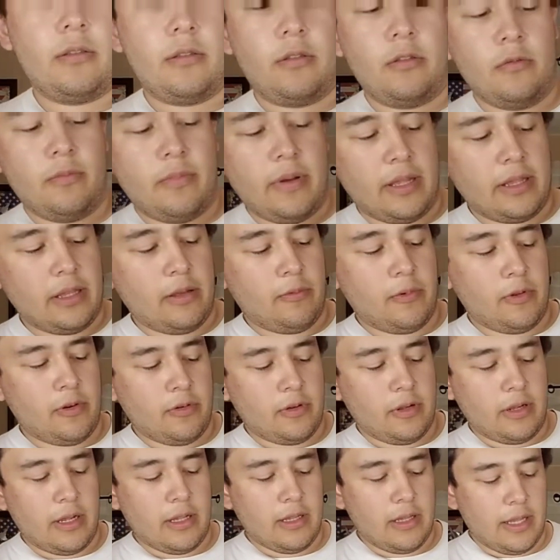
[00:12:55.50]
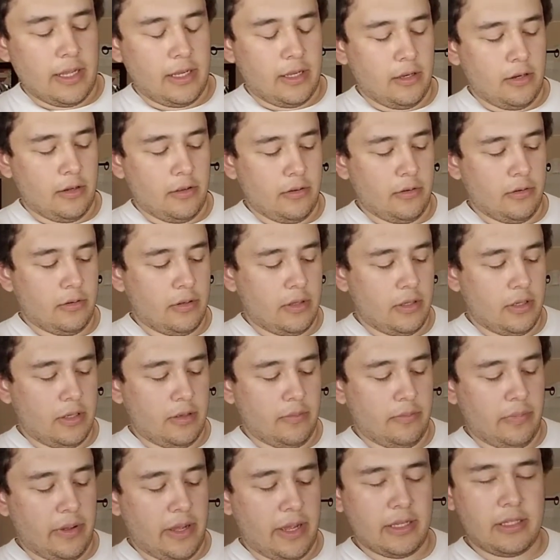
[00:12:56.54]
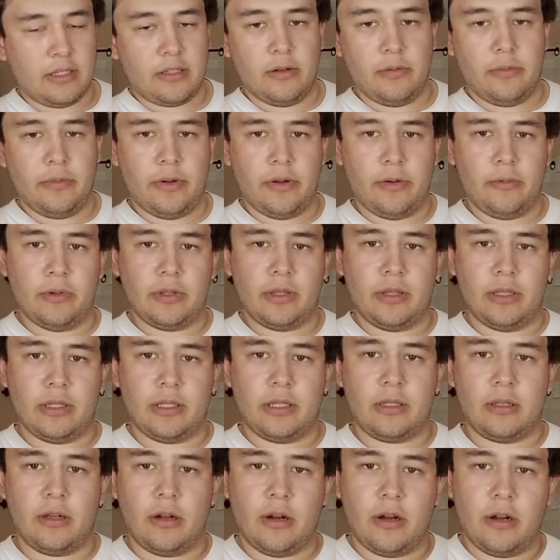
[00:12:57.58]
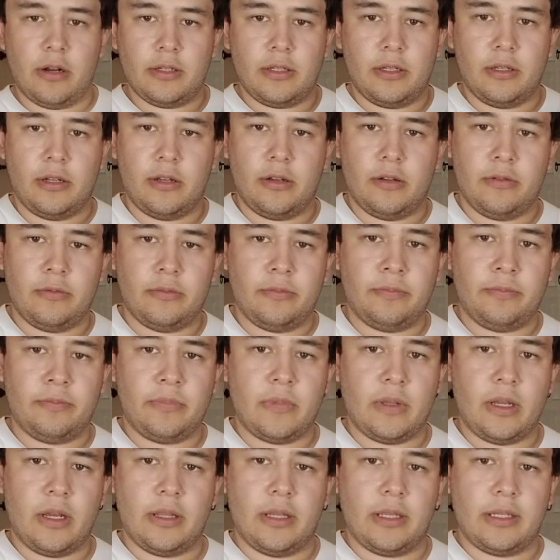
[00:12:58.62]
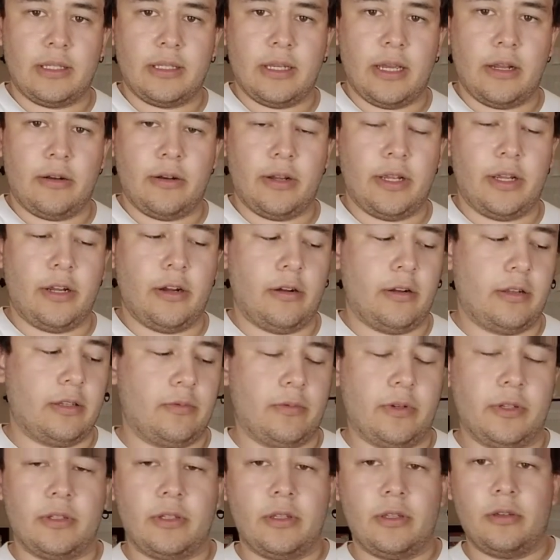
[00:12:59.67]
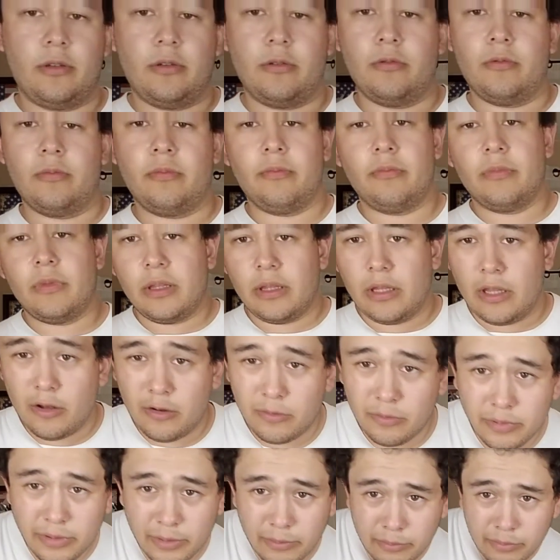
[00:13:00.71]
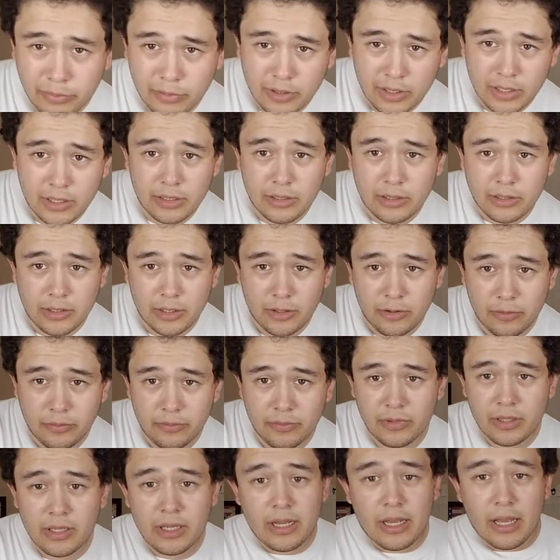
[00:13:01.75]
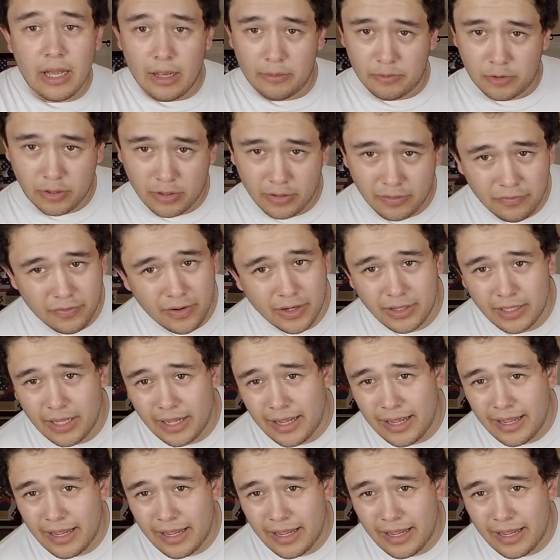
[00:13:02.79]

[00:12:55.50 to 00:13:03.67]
Too bad that we don't got, like, you know, the basketball with the stars, you know, on the side right here as well too. That would have been pretty dope. I'm trying to find that